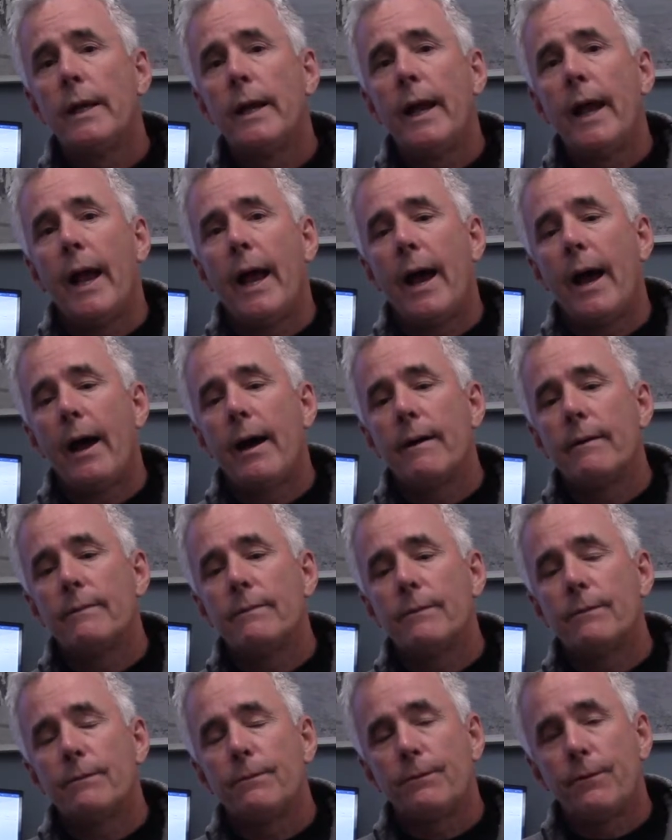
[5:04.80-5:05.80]
have
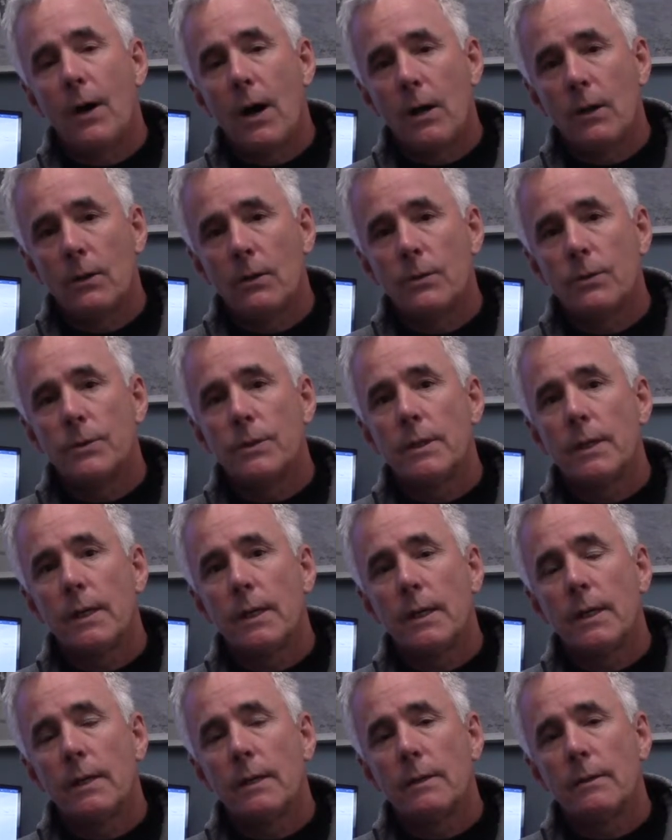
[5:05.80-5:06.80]
followed
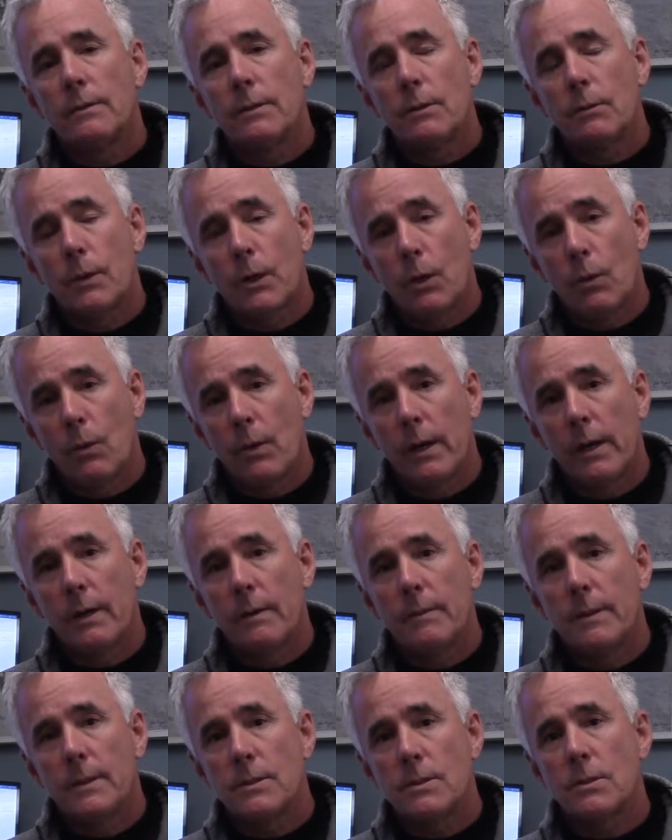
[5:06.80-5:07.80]
the
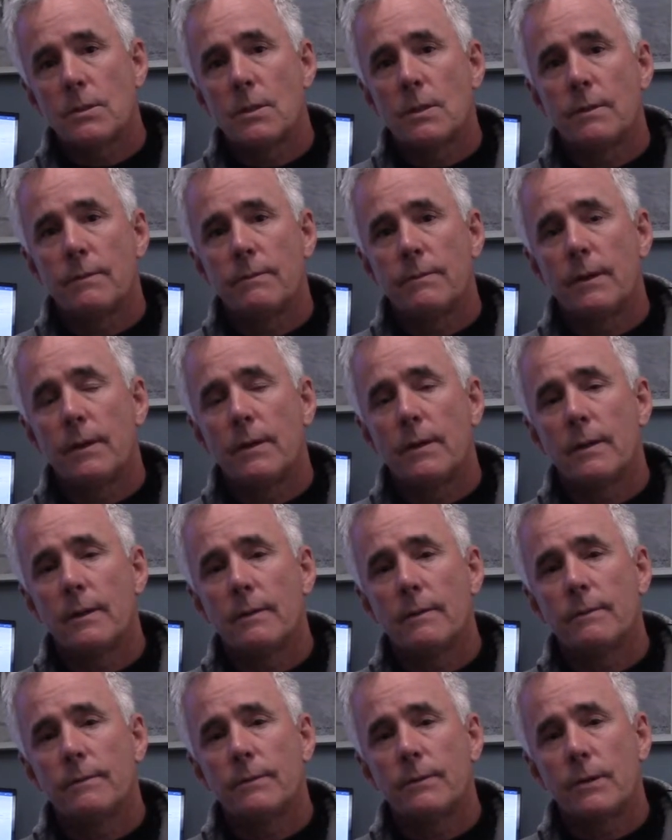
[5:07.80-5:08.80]
requirements of
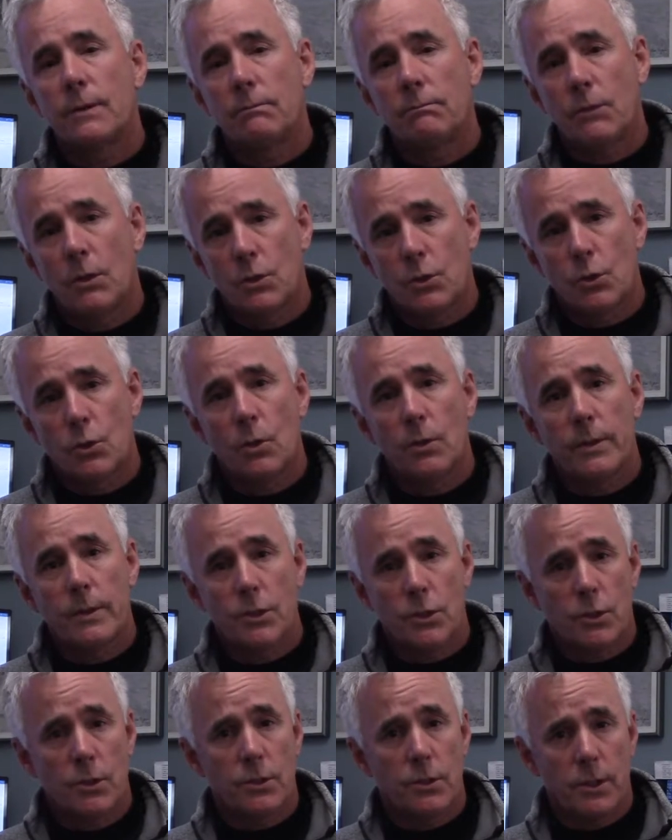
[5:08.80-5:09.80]
controlling
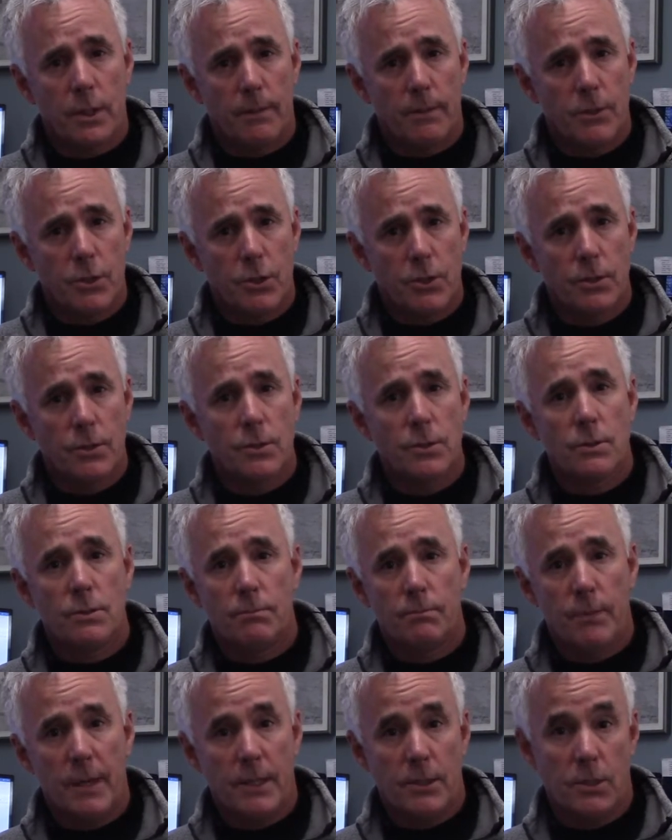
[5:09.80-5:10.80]
certain temperatures
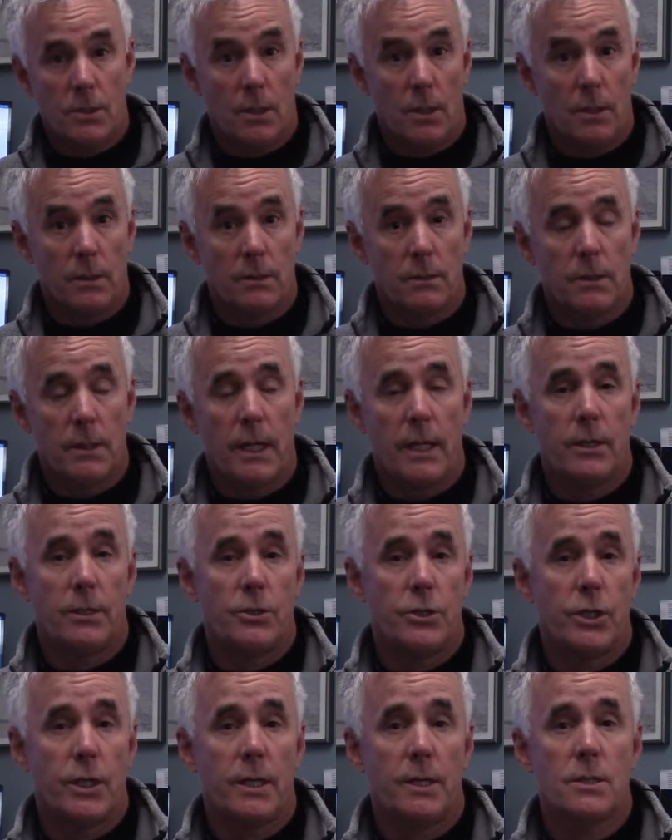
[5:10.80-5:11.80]
based on the
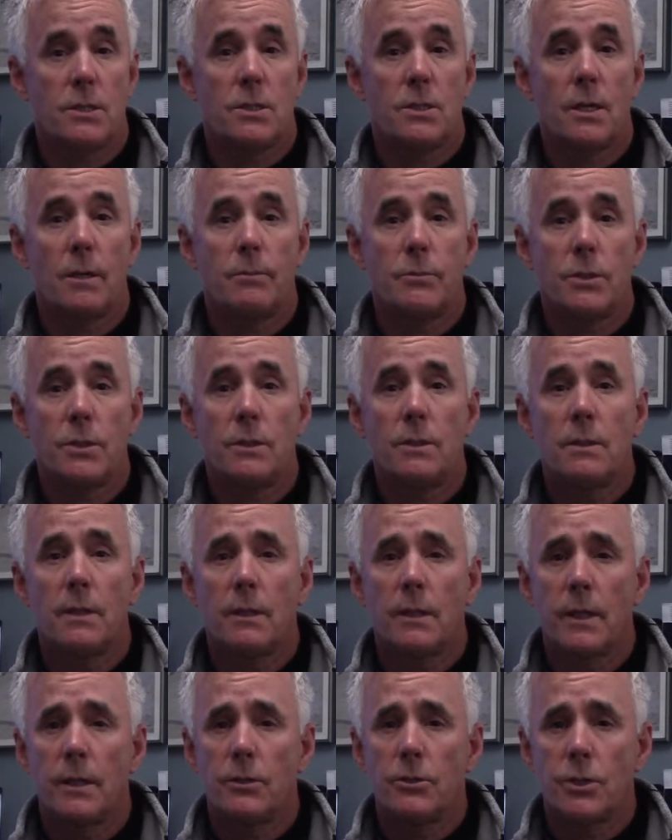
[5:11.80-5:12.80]
energy consumption and
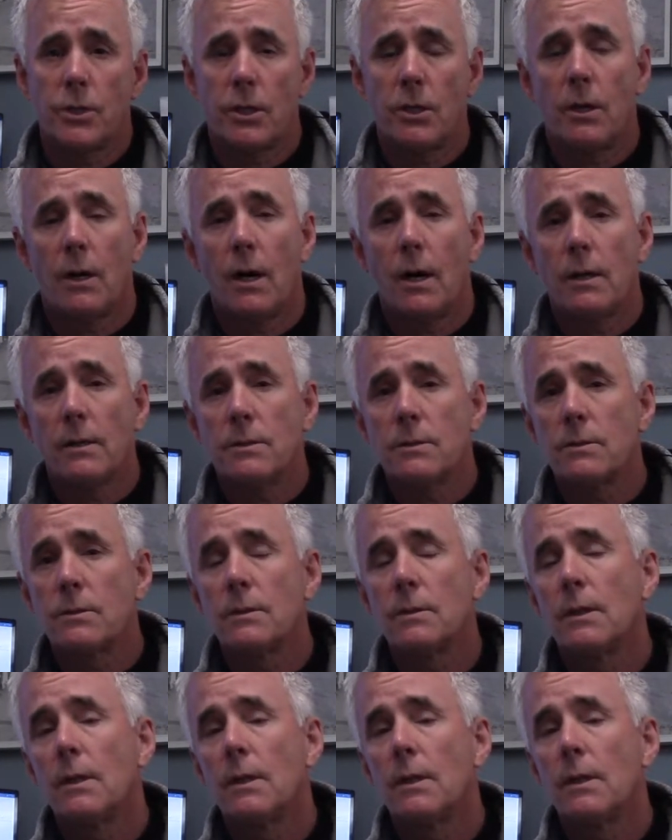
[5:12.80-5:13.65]
energy costs.